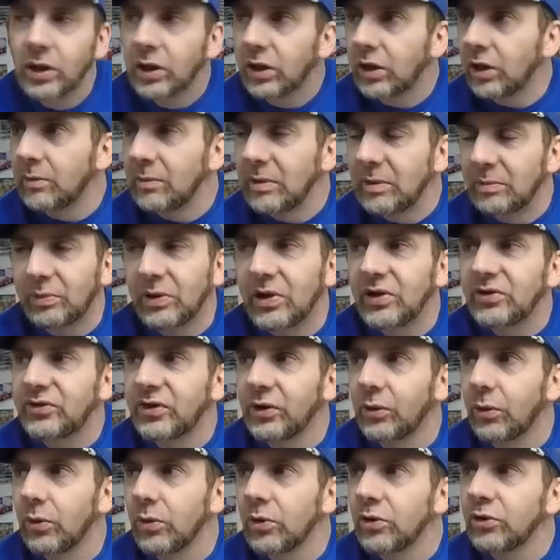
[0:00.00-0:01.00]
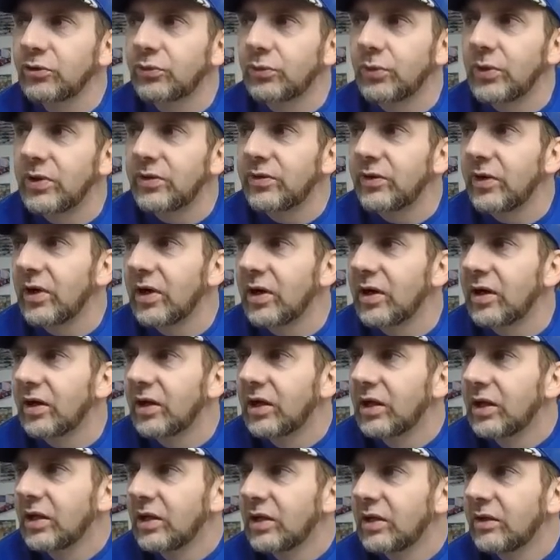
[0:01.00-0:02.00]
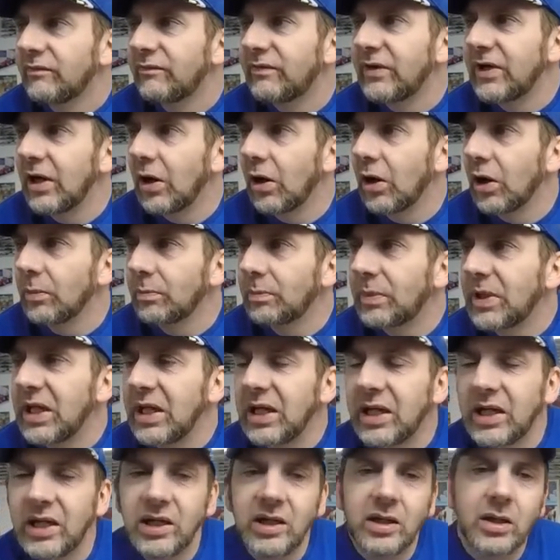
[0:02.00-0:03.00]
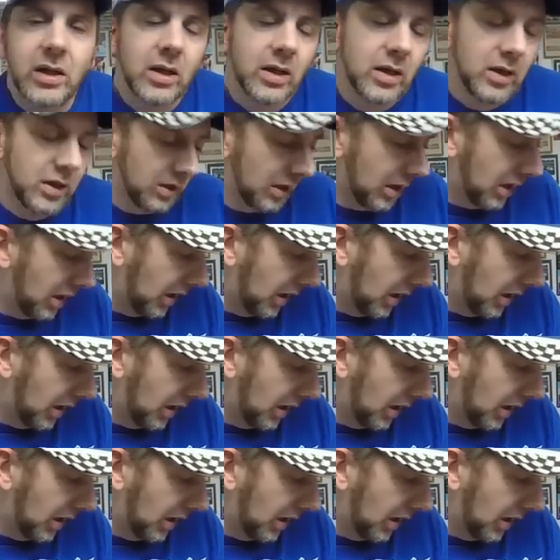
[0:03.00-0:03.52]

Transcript: Going to be placing orders with uh, VRP, uh,